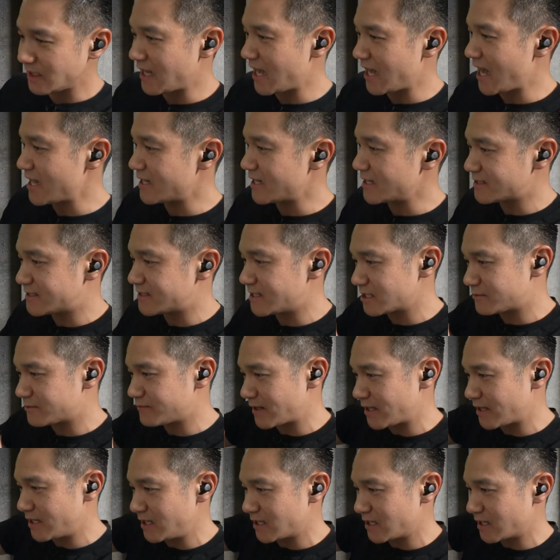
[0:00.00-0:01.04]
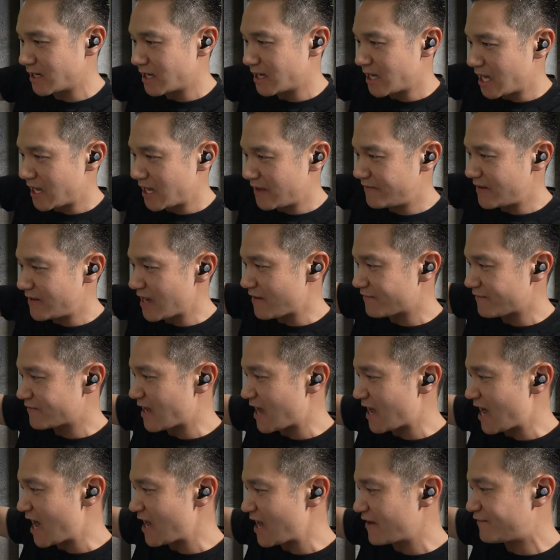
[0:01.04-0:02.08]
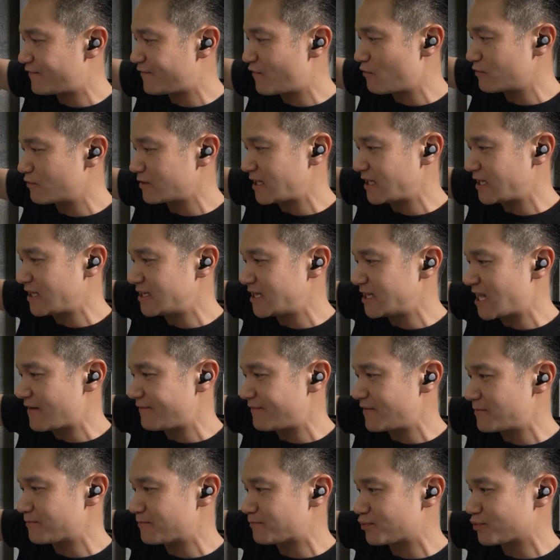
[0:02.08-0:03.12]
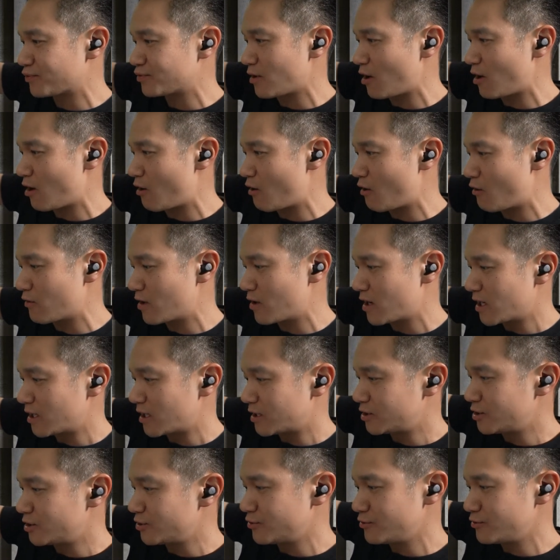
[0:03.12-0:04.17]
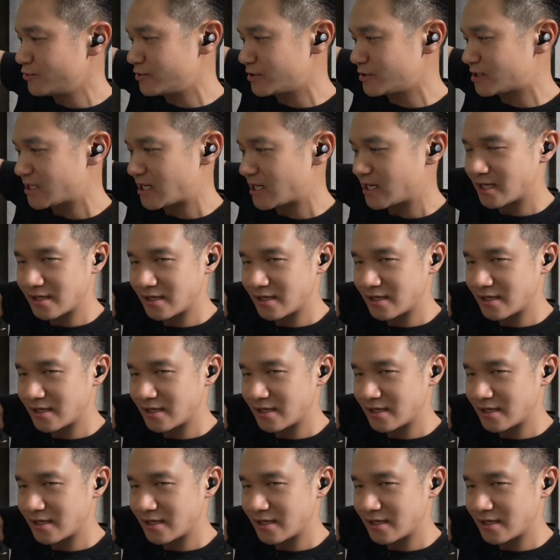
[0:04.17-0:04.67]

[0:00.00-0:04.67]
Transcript: And it says right here, if you have the iPhone 11 Pro, use